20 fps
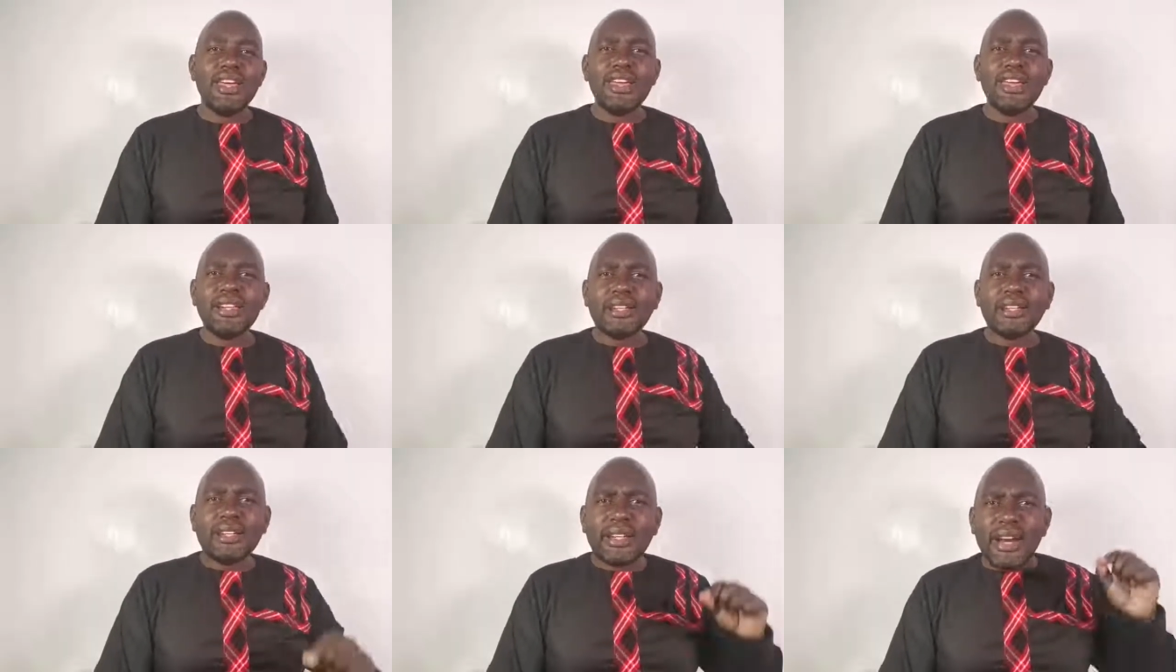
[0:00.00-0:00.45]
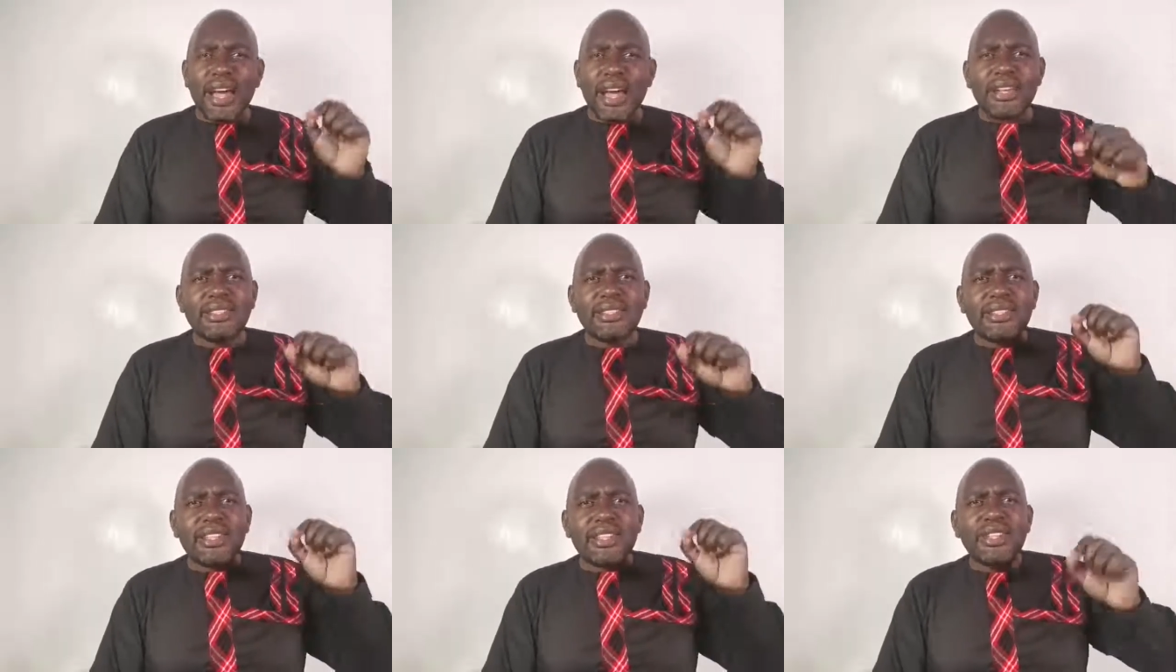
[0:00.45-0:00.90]
In
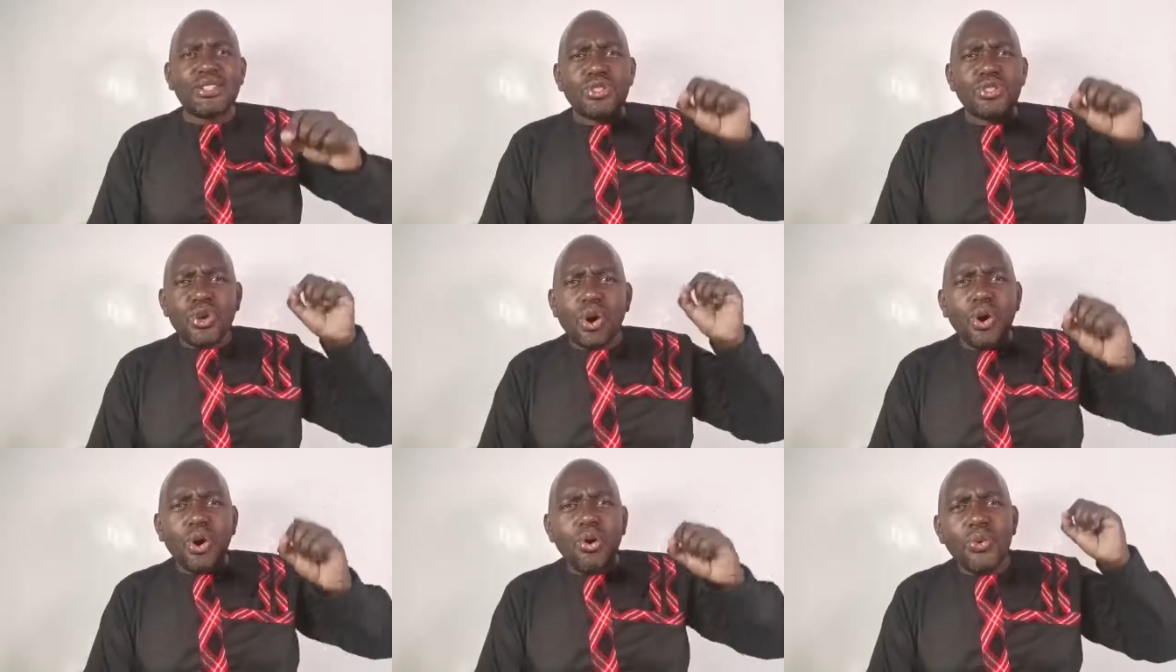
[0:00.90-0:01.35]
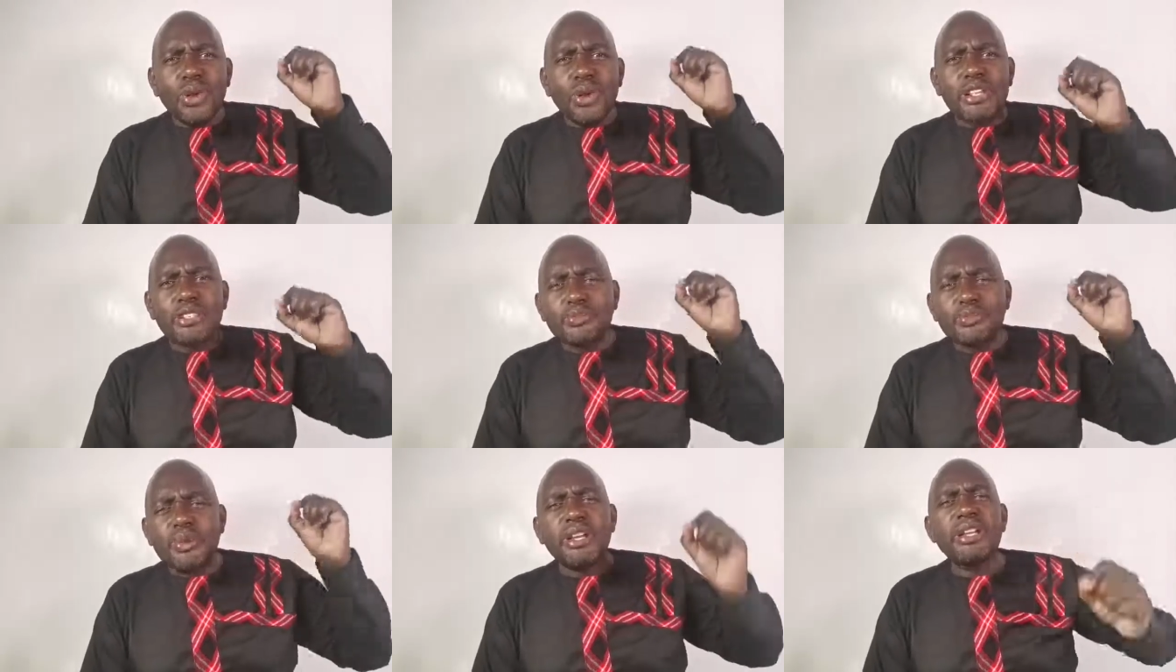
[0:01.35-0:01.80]
Christ, it's
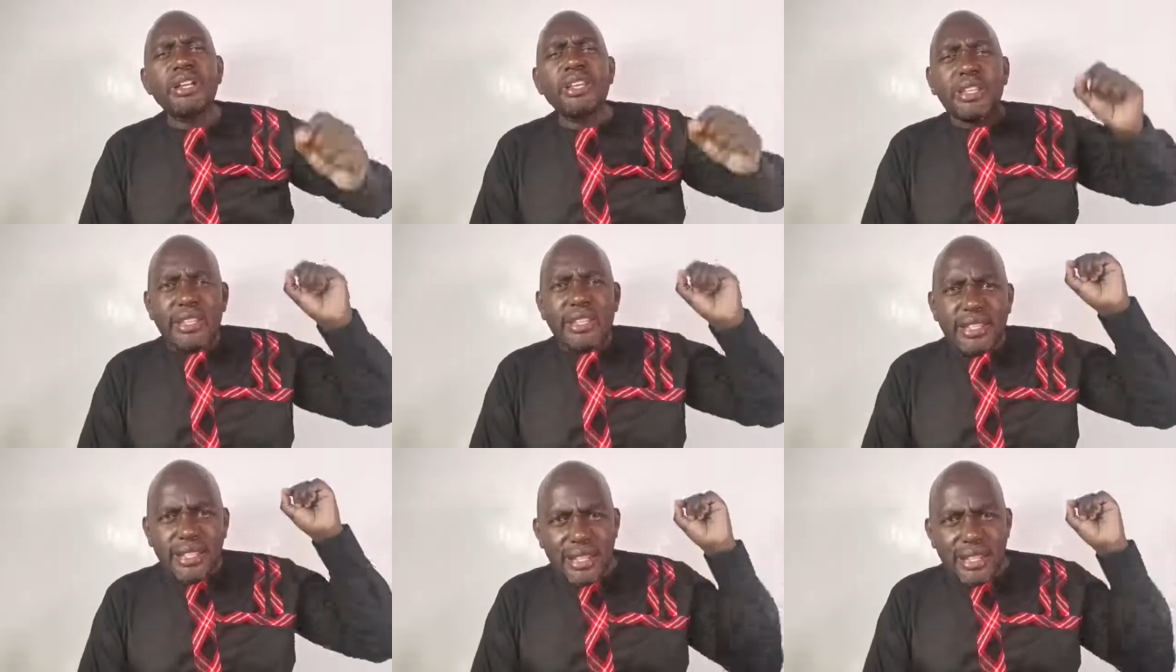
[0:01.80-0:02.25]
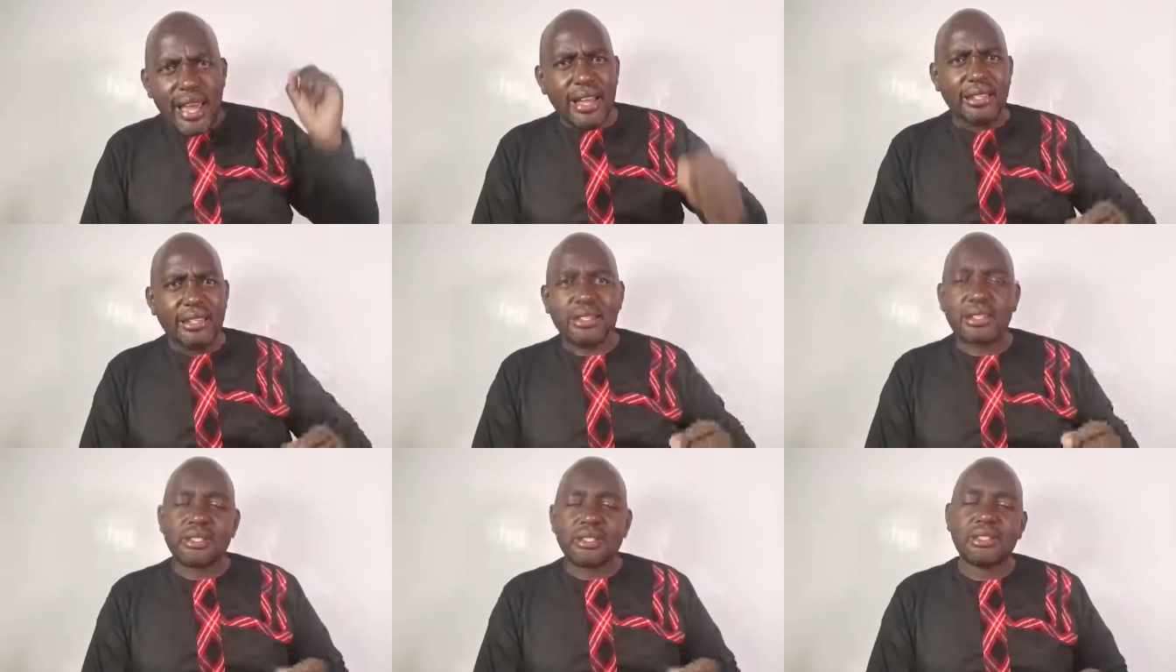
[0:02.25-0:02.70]
always been
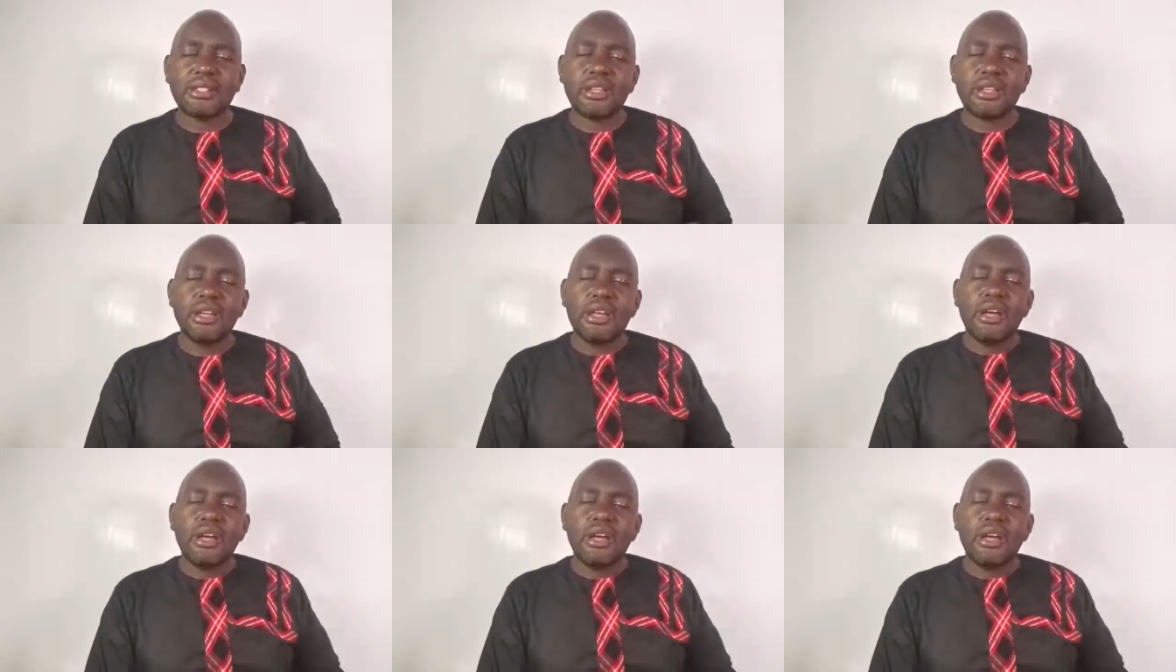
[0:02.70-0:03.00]
yes.